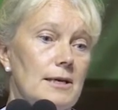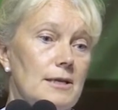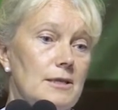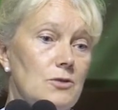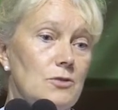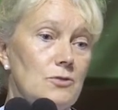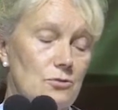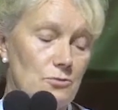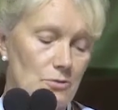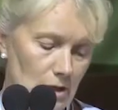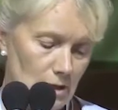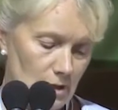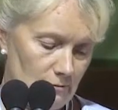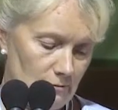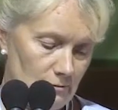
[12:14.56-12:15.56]
due to
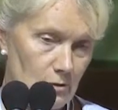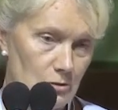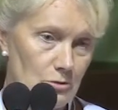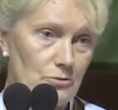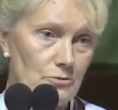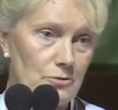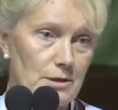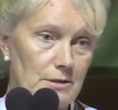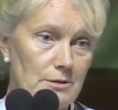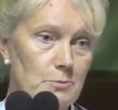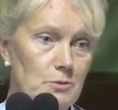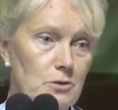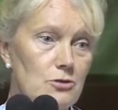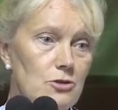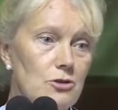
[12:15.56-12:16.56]
the inflammatory
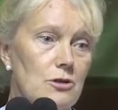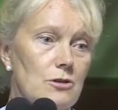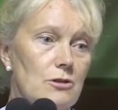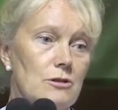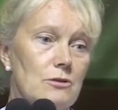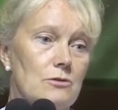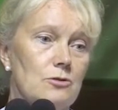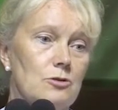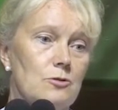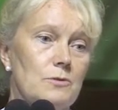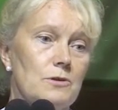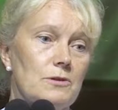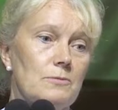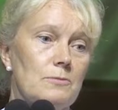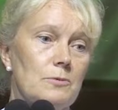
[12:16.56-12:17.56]
response caused
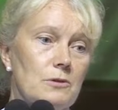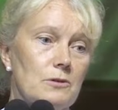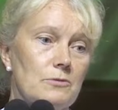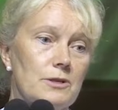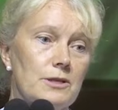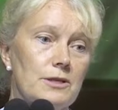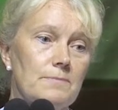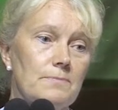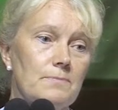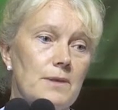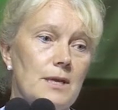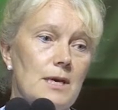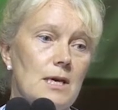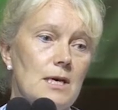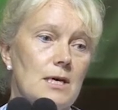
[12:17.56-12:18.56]
by the polymer.
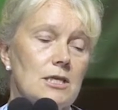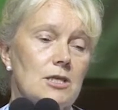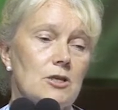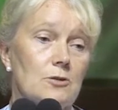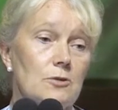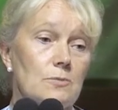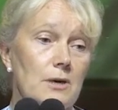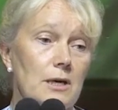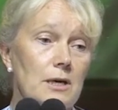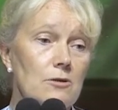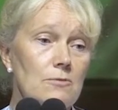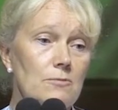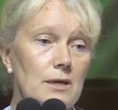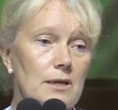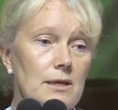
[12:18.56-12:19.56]
So by
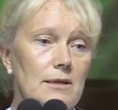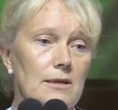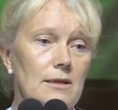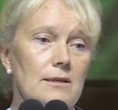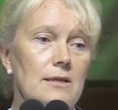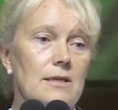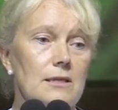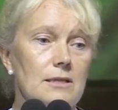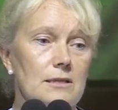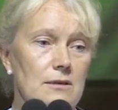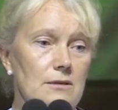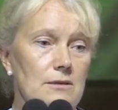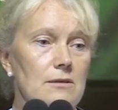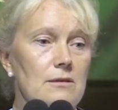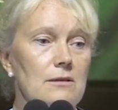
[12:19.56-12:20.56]
combining these
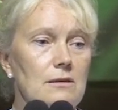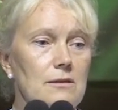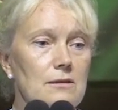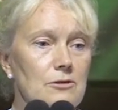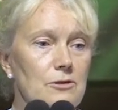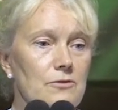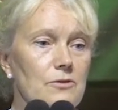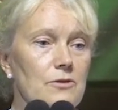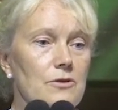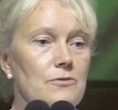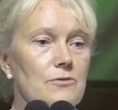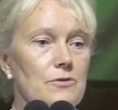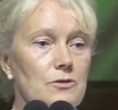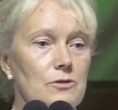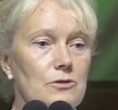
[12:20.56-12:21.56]
kind of
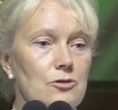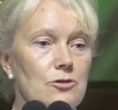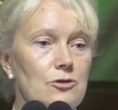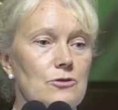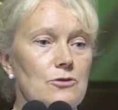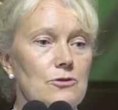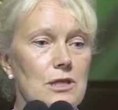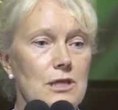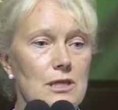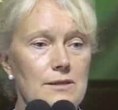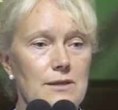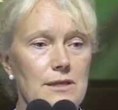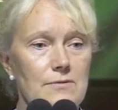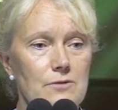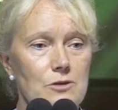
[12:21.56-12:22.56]

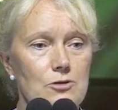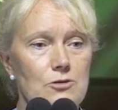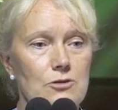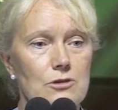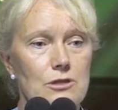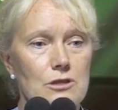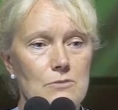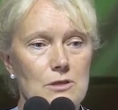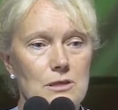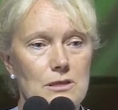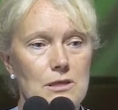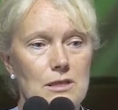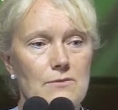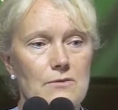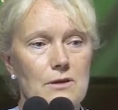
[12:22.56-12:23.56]
osteoconductive,
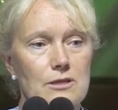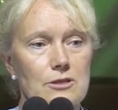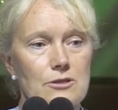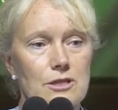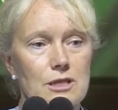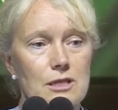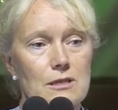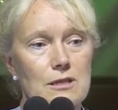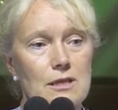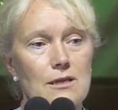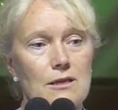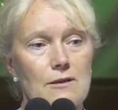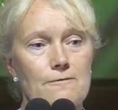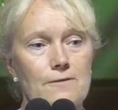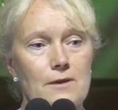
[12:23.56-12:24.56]
osteostimulative, angiogenic
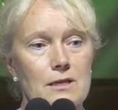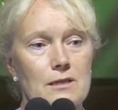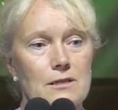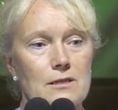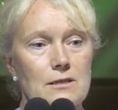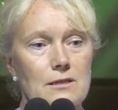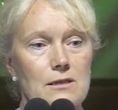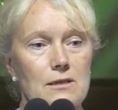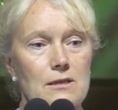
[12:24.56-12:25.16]
effects